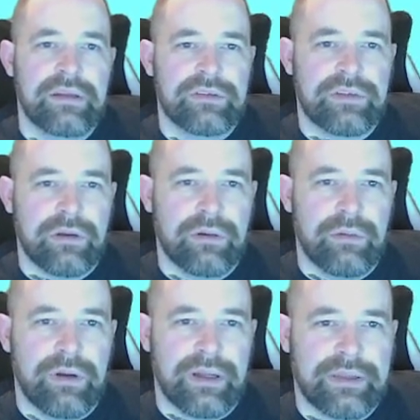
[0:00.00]

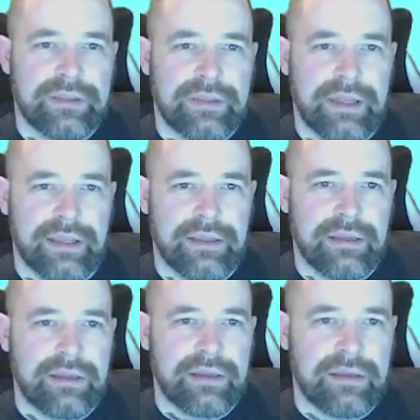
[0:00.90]
So I think
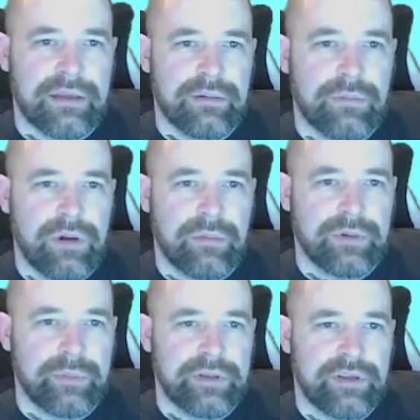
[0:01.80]
what I'm
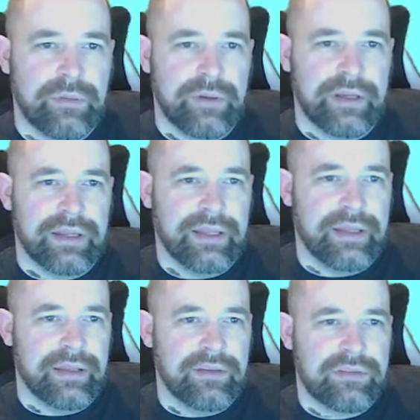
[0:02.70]
going to be doing
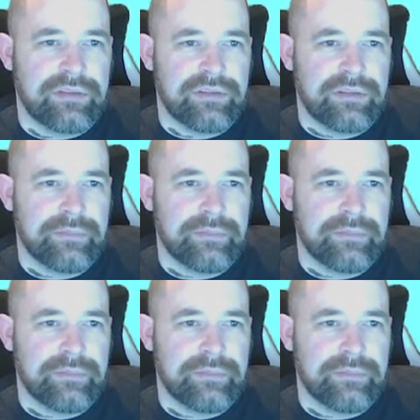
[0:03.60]
is